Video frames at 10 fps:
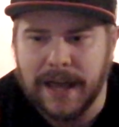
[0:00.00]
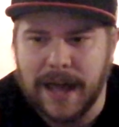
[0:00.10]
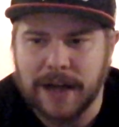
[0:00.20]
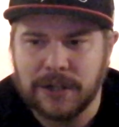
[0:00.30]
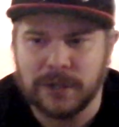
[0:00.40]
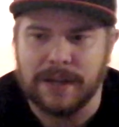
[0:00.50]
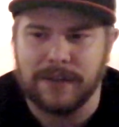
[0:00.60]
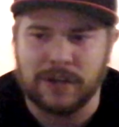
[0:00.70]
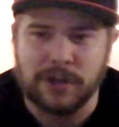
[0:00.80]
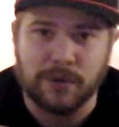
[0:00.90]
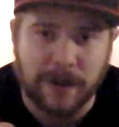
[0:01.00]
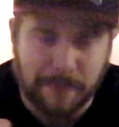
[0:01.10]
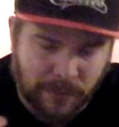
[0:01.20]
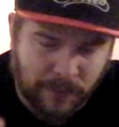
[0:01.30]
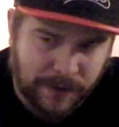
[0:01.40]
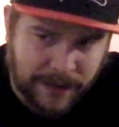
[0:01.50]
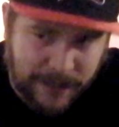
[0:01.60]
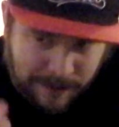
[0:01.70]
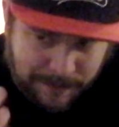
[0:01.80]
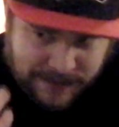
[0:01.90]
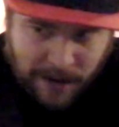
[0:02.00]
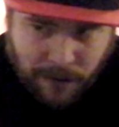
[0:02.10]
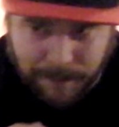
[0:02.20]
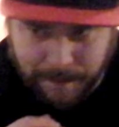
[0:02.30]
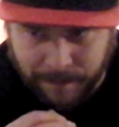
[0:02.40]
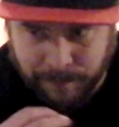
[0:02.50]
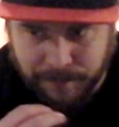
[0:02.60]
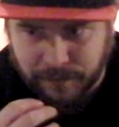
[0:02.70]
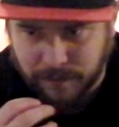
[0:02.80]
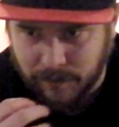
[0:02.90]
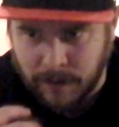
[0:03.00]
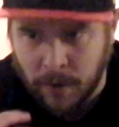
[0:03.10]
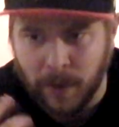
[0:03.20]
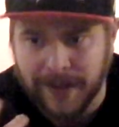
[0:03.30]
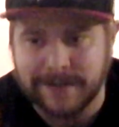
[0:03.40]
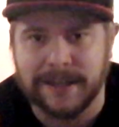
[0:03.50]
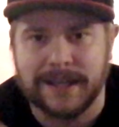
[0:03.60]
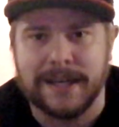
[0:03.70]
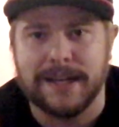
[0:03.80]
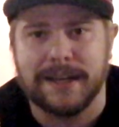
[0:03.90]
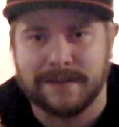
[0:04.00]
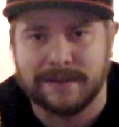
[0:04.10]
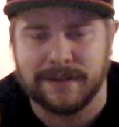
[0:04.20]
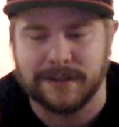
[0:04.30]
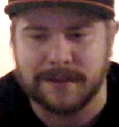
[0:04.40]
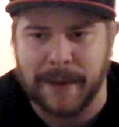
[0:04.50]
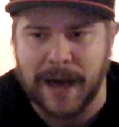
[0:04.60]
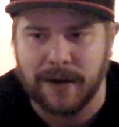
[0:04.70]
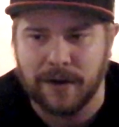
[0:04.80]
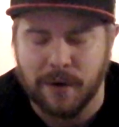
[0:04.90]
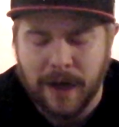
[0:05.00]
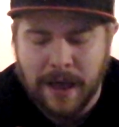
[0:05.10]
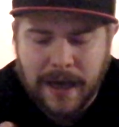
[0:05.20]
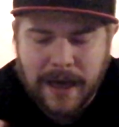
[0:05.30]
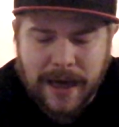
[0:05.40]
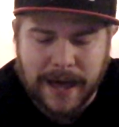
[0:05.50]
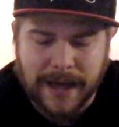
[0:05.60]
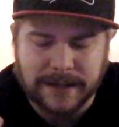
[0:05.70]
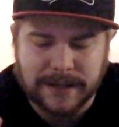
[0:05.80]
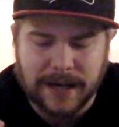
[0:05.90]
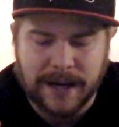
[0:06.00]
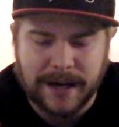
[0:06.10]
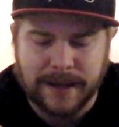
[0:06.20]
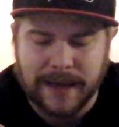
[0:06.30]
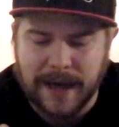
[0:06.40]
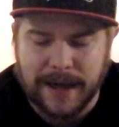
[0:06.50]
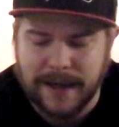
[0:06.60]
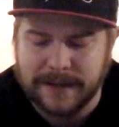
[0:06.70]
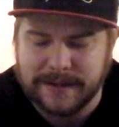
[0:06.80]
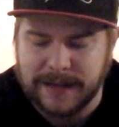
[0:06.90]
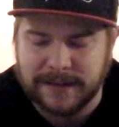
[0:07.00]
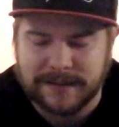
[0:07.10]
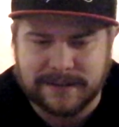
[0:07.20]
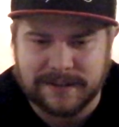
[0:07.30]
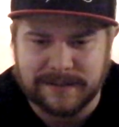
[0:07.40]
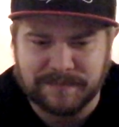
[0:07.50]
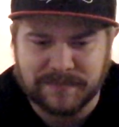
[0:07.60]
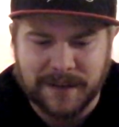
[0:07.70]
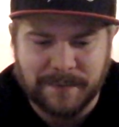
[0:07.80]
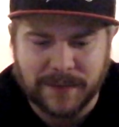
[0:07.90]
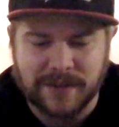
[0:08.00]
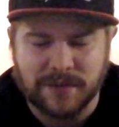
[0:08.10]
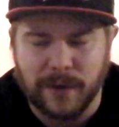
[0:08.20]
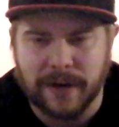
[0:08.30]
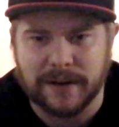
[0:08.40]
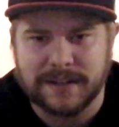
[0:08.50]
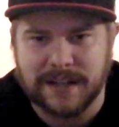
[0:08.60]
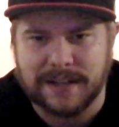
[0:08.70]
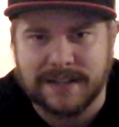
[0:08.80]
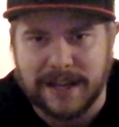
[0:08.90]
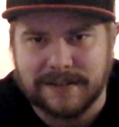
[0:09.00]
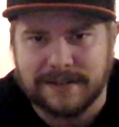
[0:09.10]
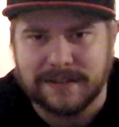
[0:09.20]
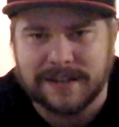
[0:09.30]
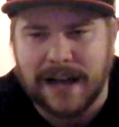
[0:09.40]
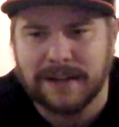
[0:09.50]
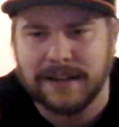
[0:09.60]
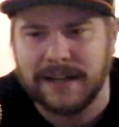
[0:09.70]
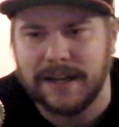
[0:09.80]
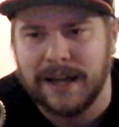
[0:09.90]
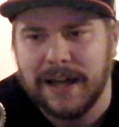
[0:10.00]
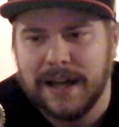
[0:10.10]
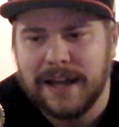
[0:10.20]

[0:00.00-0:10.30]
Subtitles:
actually, the cucumber really comes out once the heat gets to the tobacco. And yeah, it tastes, it's weird. It tastes exactly